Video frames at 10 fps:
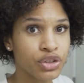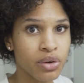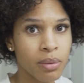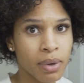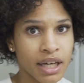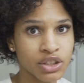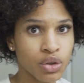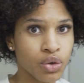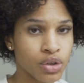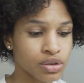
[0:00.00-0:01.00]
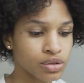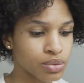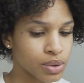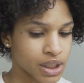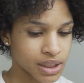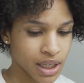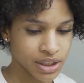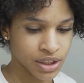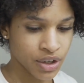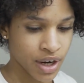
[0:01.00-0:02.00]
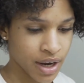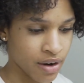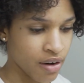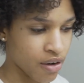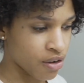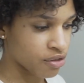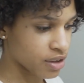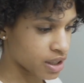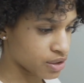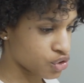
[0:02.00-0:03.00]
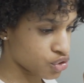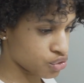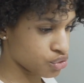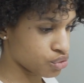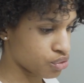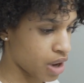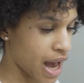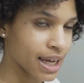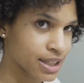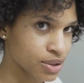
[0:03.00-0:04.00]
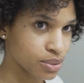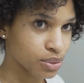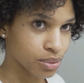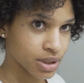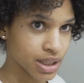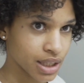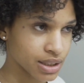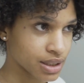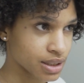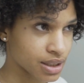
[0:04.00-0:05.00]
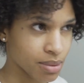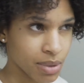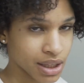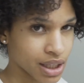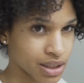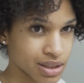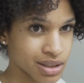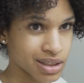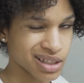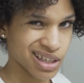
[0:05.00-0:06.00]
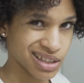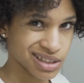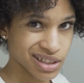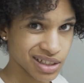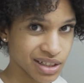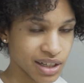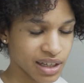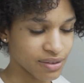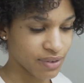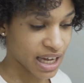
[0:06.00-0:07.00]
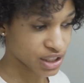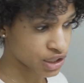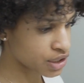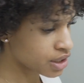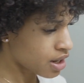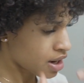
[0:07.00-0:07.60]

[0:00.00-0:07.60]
you applied your oil, you want to section your hair off into, I like to do 3 sections to make things easier and faster.